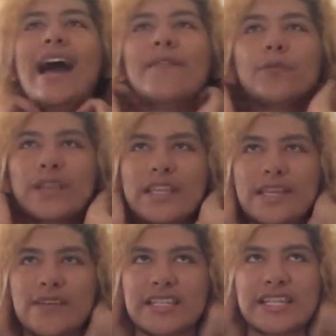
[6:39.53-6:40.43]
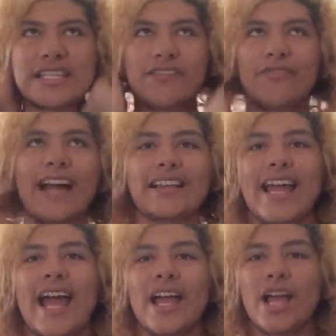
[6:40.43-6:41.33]
have with the divas is the fact
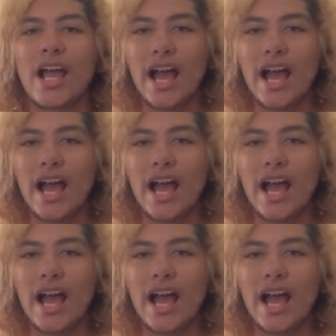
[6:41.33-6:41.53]
that,